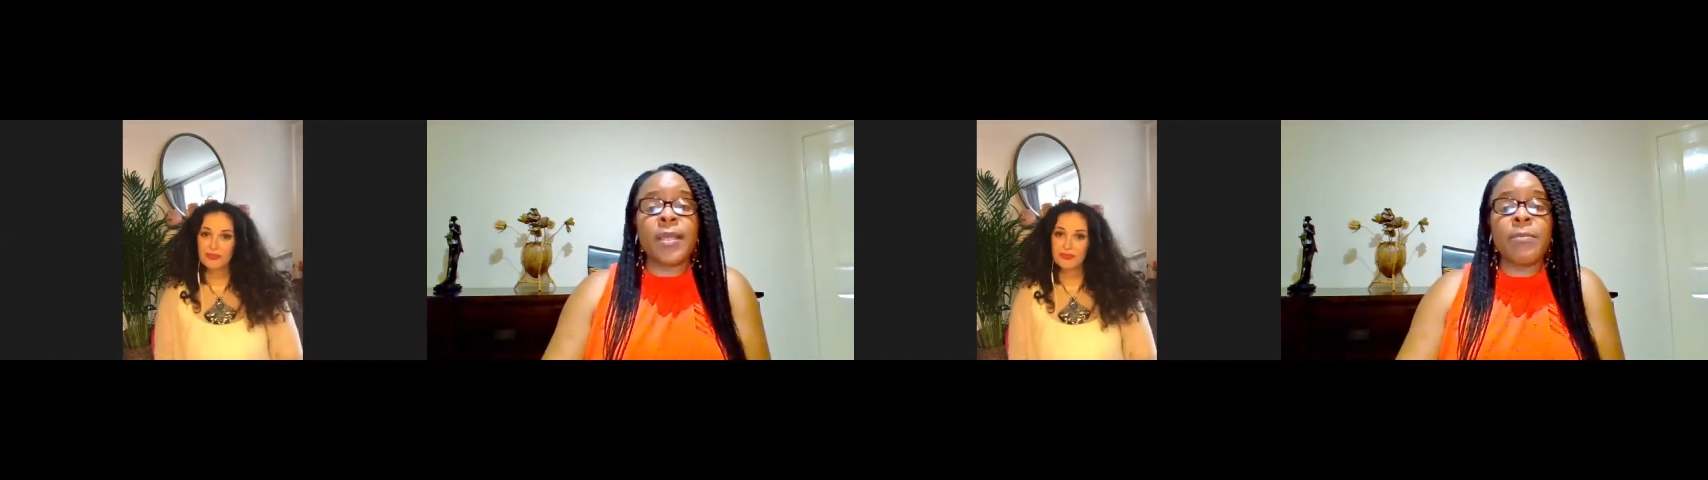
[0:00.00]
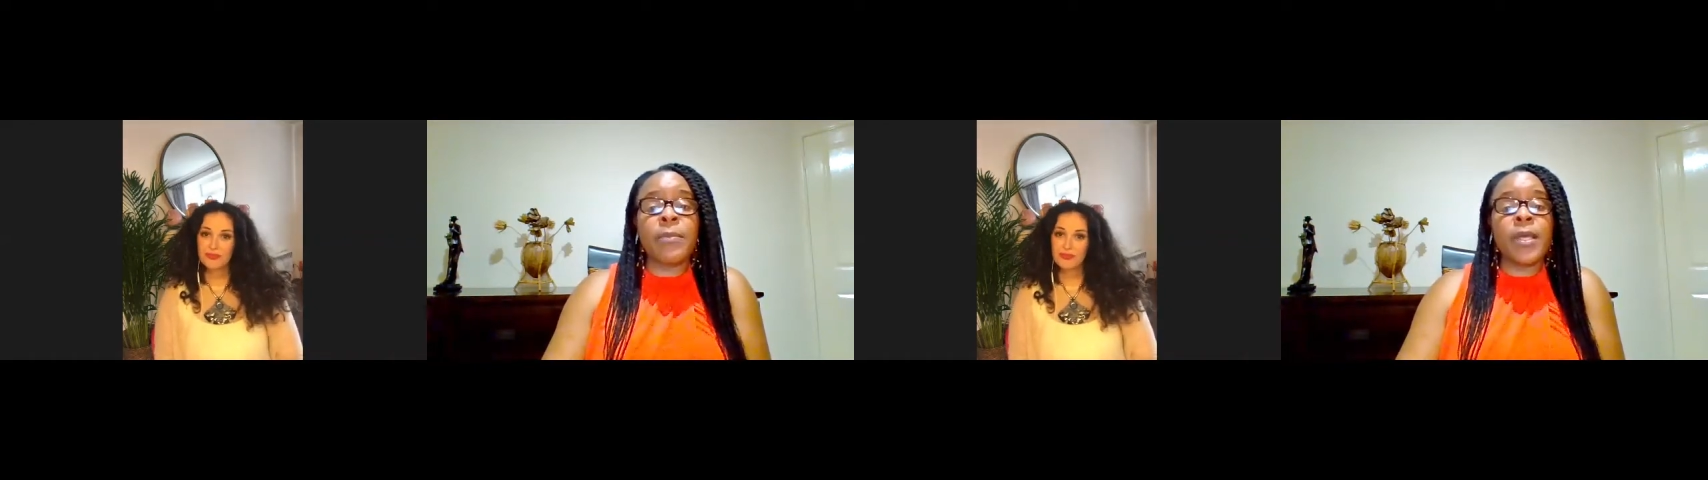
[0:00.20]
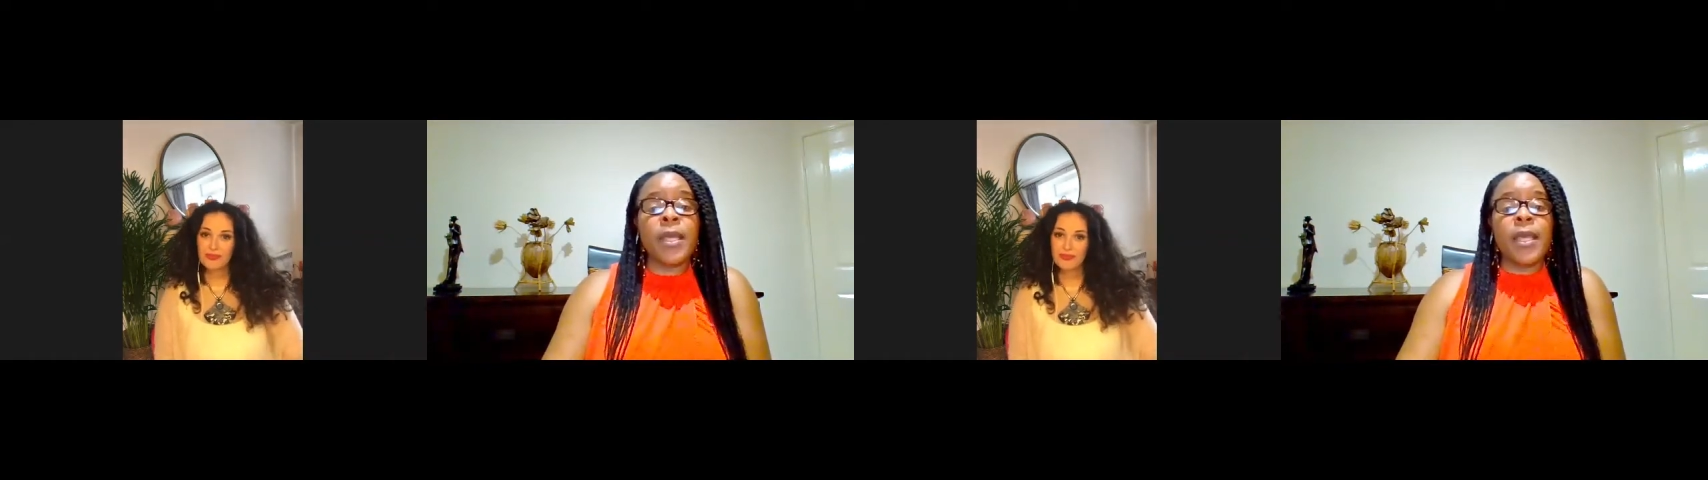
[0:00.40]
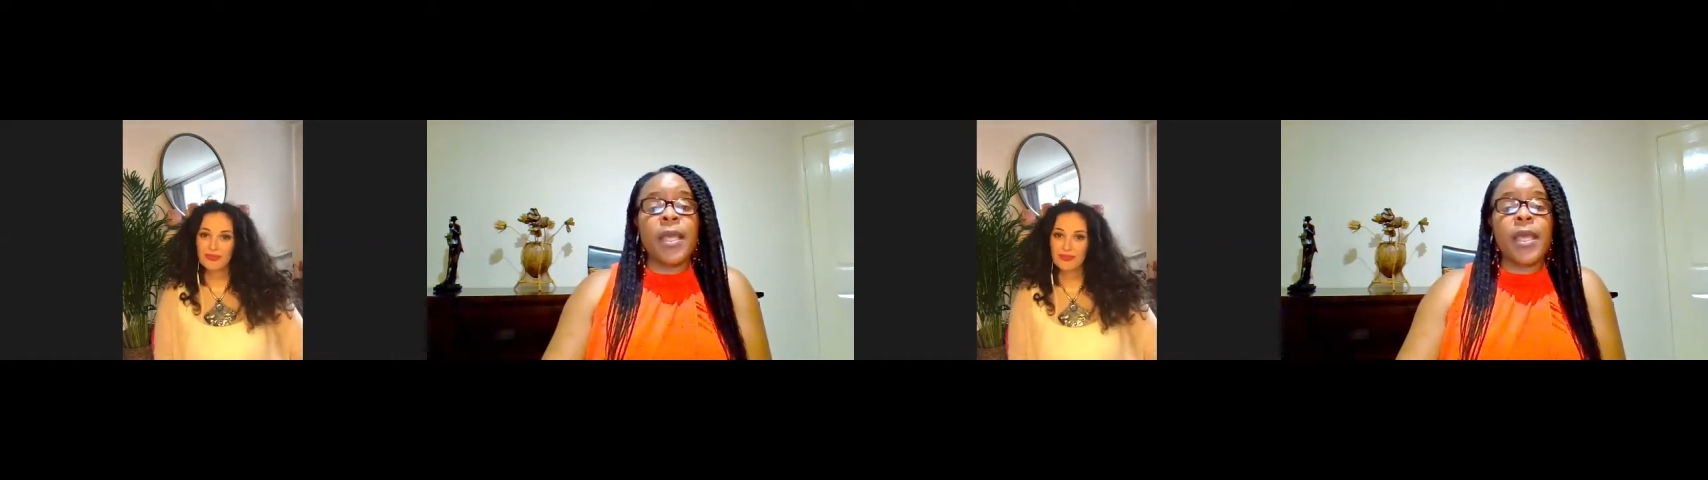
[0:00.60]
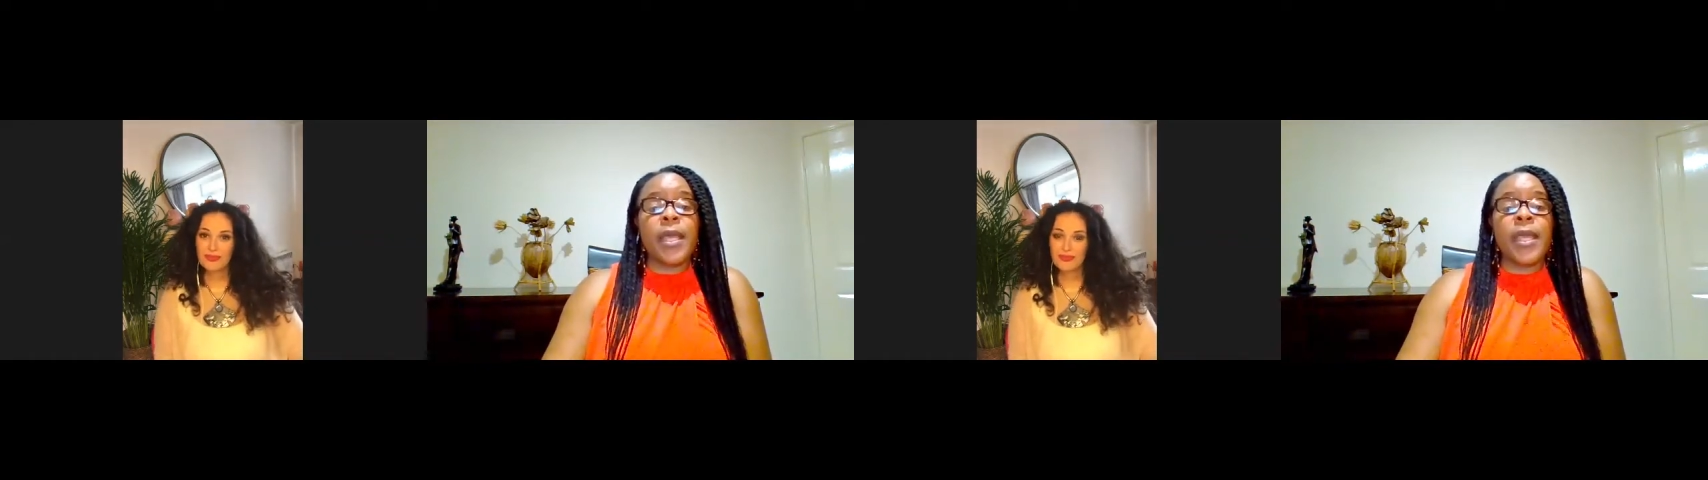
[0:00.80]
them
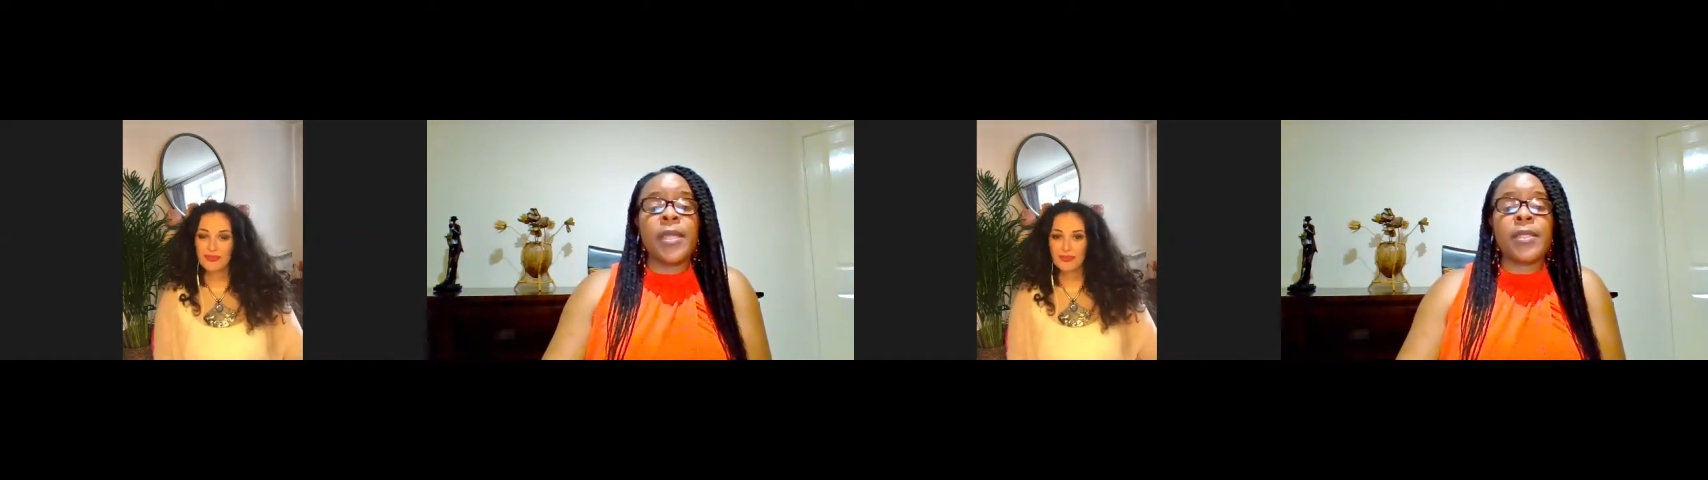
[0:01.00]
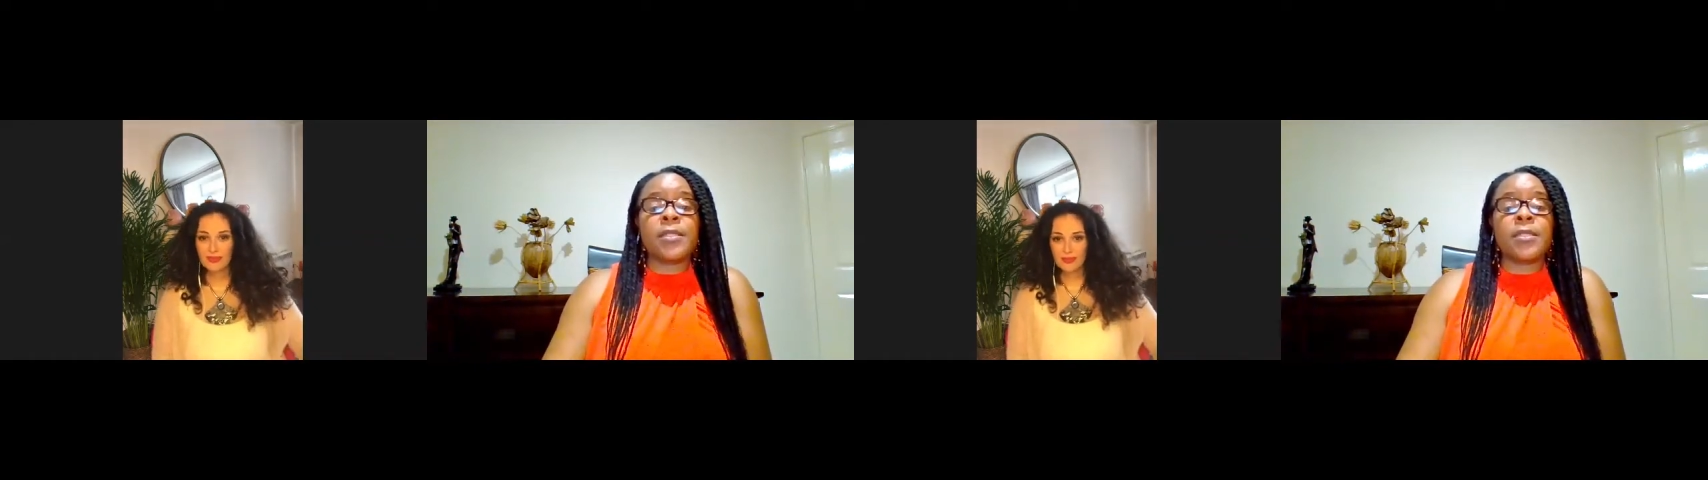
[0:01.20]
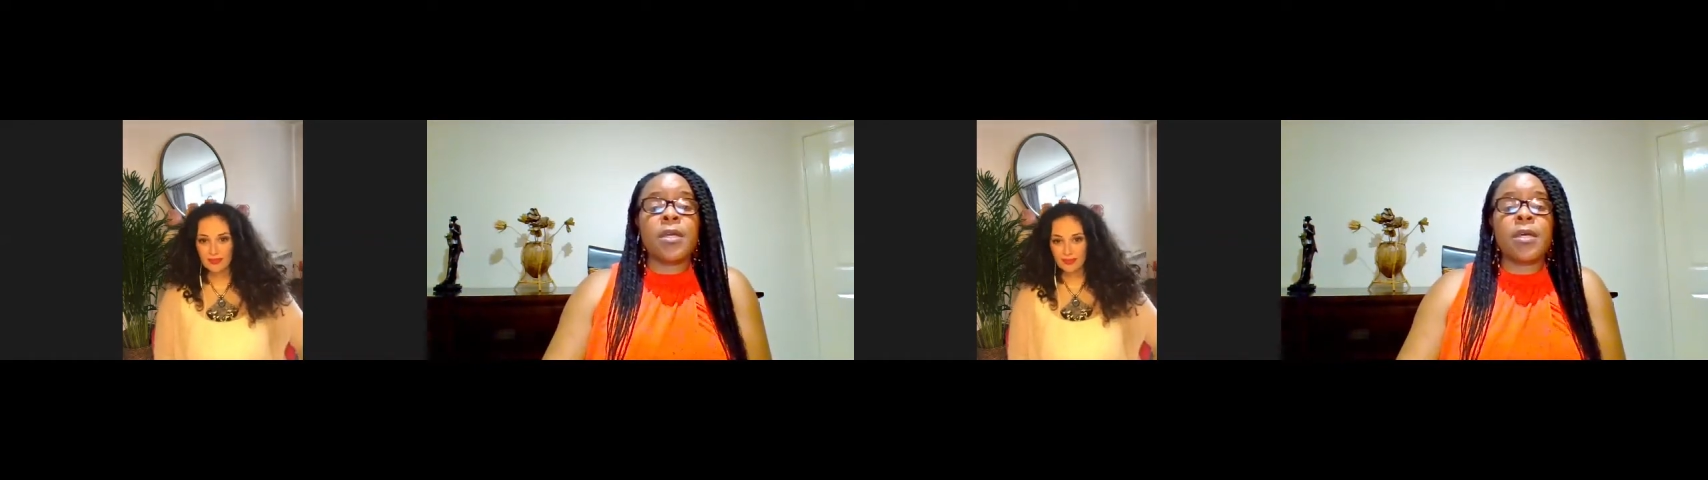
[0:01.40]
and